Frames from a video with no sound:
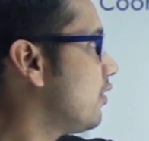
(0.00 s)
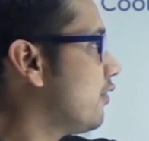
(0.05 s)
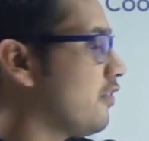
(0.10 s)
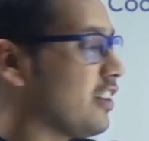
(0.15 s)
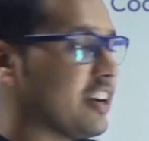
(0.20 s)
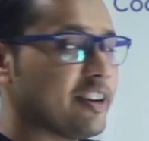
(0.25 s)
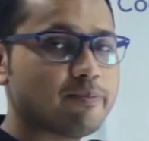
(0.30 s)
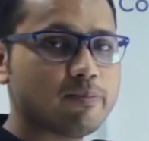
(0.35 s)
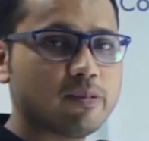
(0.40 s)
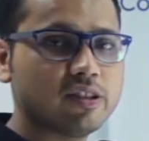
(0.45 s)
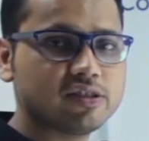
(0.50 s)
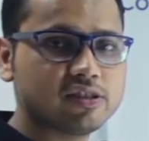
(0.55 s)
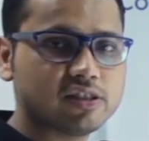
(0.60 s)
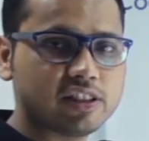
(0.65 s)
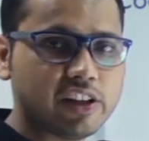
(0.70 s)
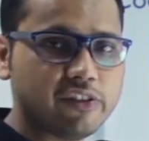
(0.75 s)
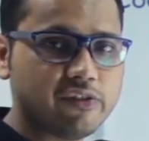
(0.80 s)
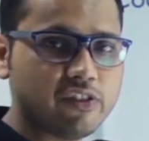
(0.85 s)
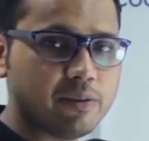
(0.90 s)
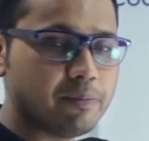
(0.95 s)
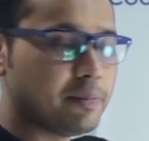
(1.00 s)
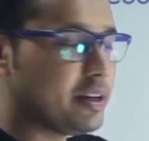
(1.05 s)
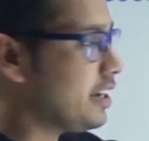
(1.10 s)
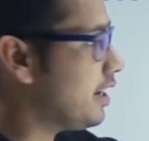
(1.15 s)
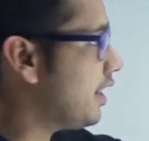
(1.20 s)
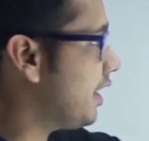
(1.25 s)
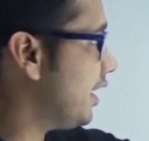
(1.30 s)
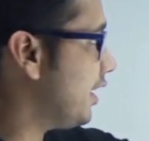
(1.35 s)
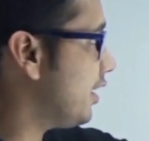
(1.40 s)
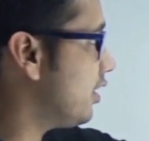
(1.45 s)
5 plus 3 will be
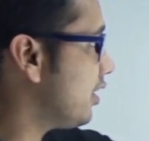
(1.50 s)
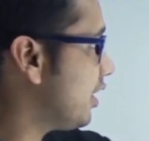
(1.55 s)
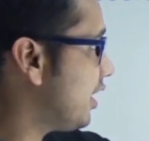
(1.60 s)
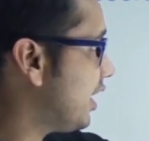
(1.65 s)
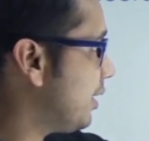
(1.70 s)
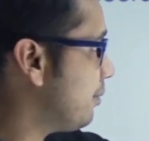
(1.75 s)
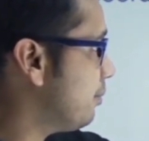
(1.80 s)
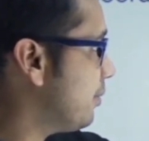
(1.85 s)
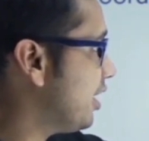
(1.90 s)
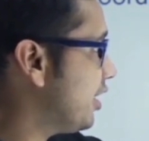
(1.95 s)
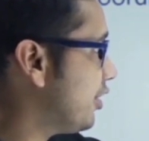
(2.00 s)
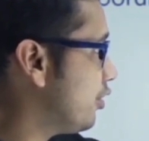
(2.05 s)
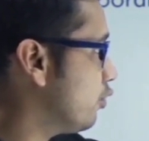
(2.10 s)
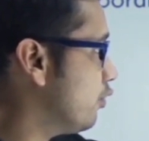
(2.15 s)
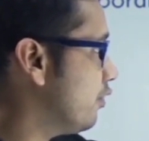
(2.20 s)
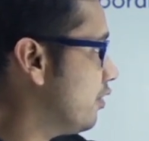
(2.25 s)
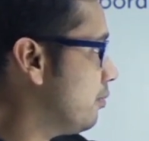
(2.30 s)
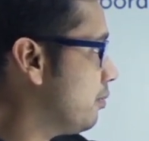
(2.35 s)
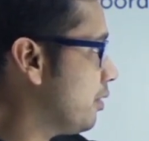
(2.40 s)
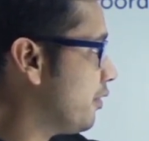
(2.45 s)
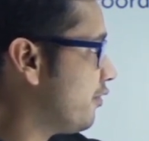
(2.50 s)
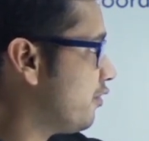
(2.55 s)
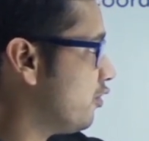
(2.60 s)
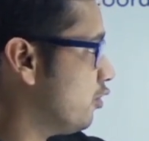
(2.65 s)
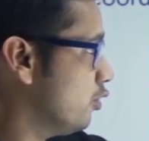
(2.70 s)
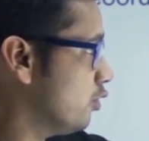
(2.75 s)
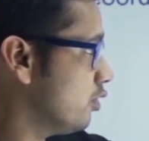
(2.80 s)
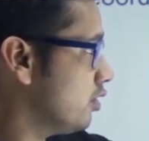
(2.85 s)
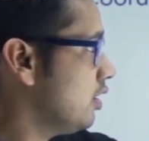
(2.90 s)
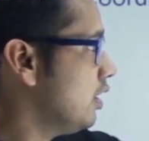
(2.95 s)
8, 8 by 2 will be
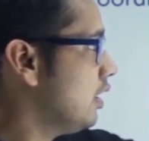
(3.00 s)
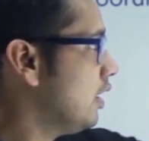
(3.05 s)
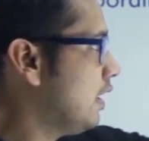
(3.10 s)
4.